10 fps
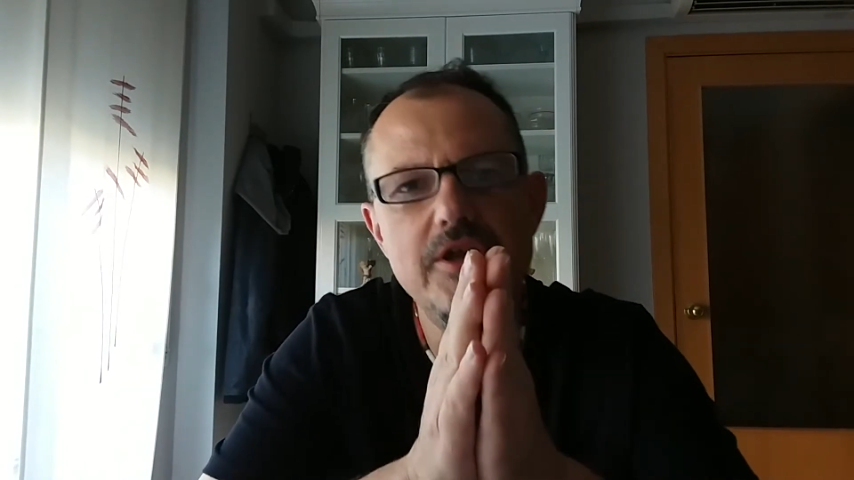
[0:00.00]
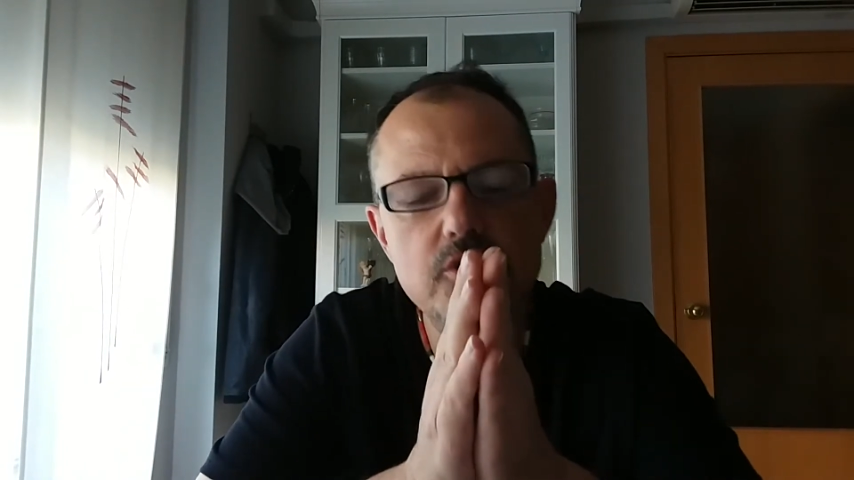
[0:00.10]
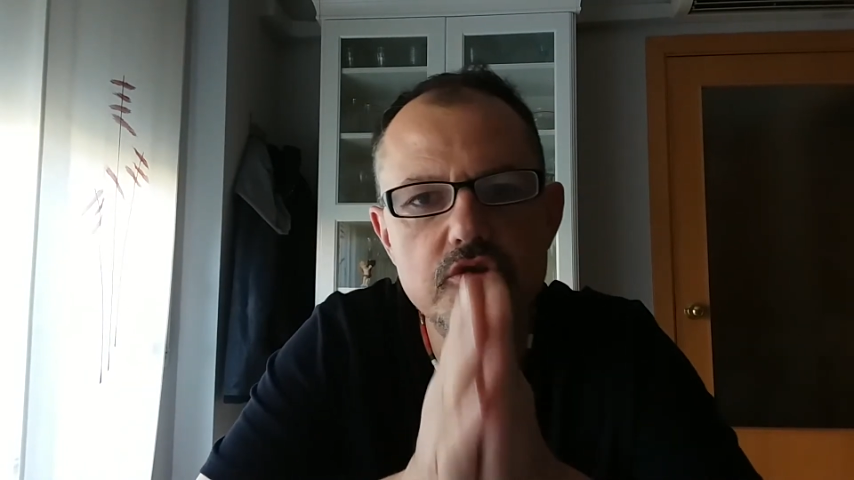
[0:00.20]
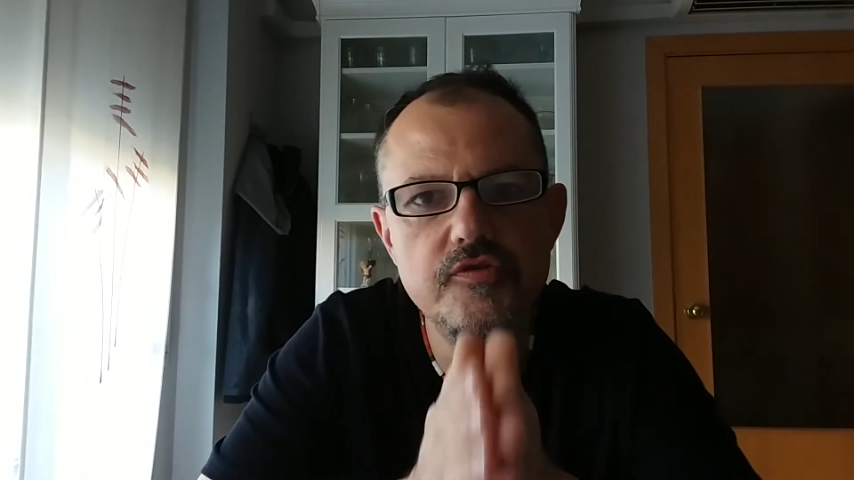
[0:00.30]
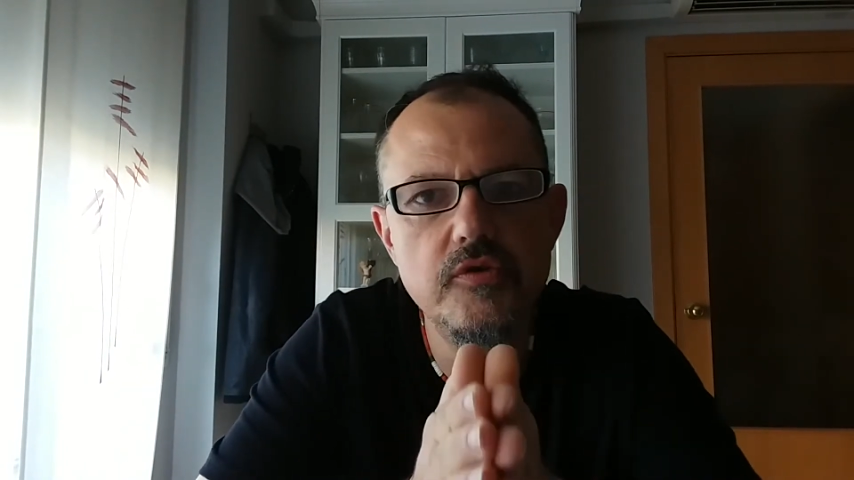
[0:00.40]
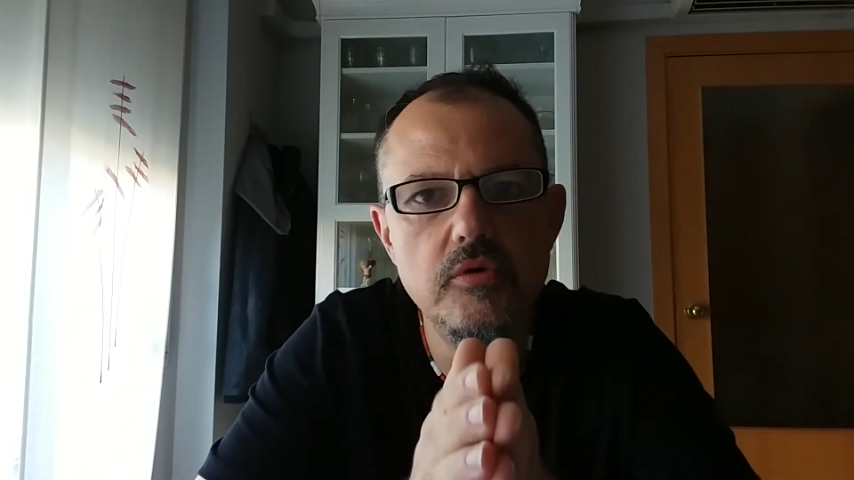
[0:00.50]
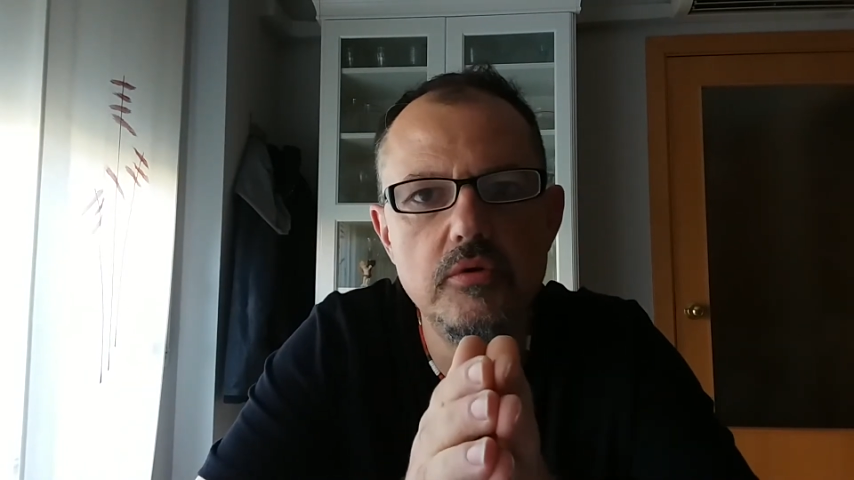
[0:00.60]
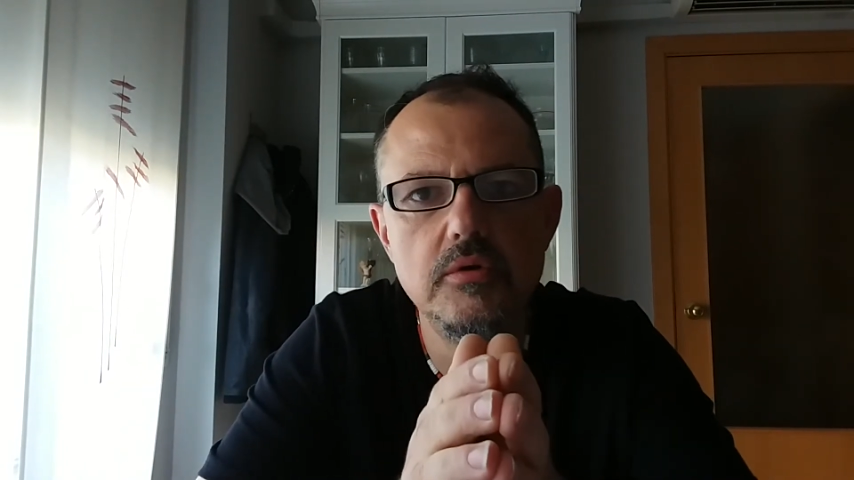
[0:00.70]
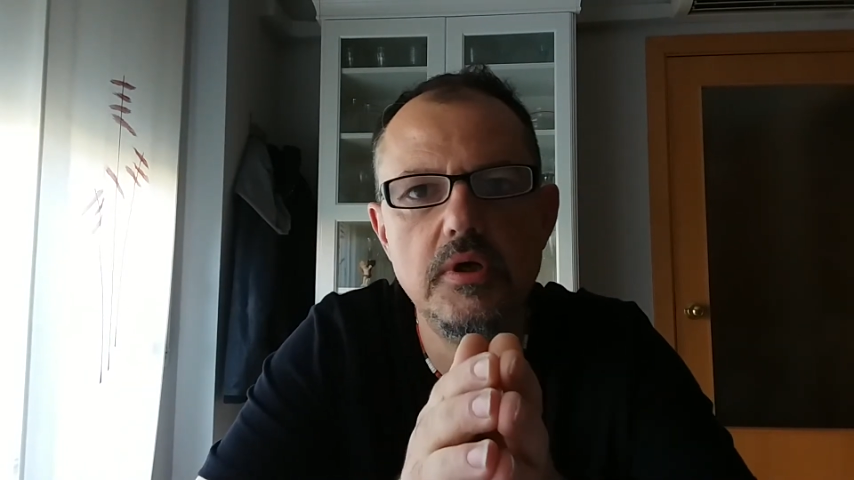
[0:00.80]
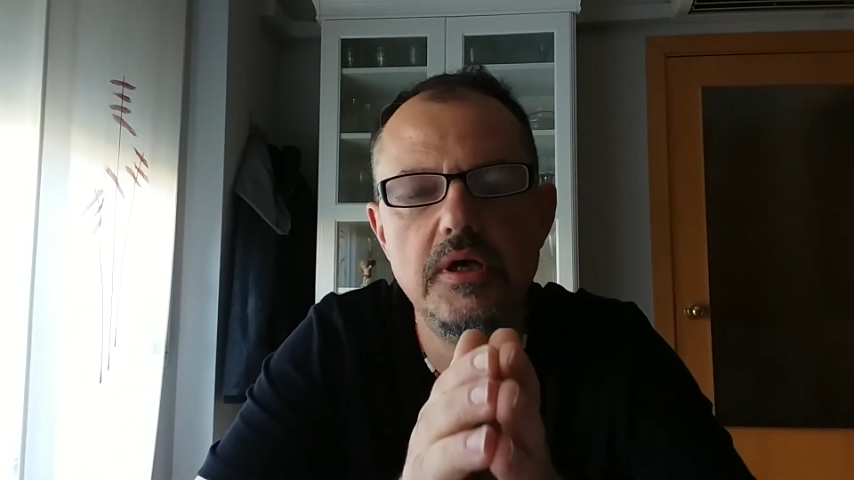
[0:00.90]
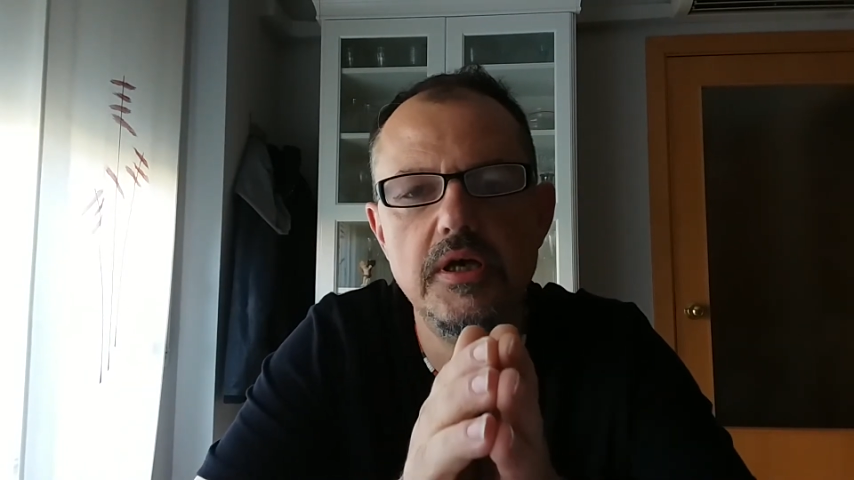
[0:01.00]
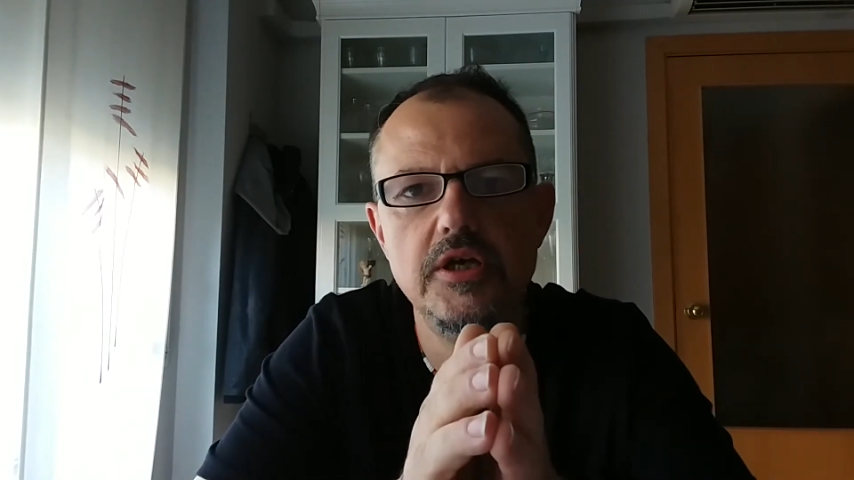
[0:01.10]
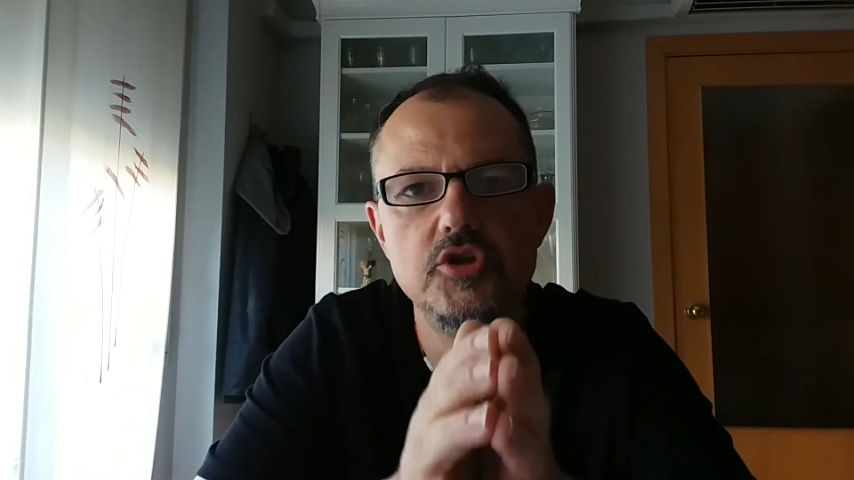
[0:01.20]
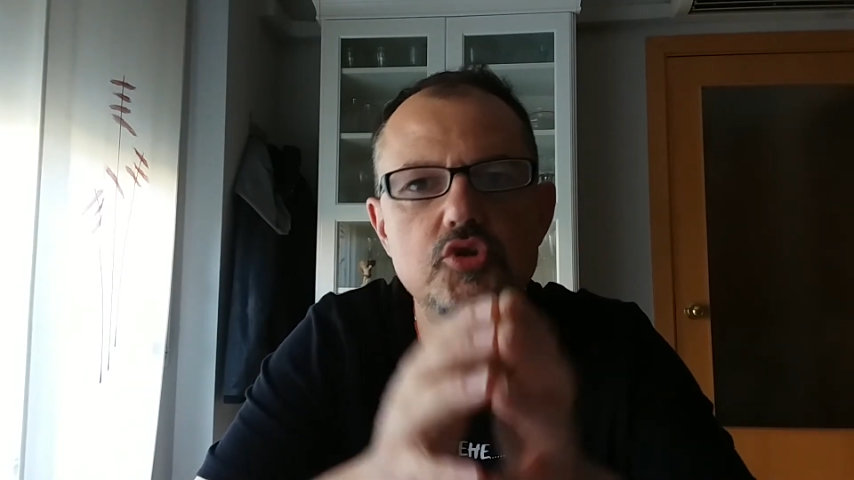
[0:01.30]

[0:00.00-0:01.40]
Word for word: useful uh,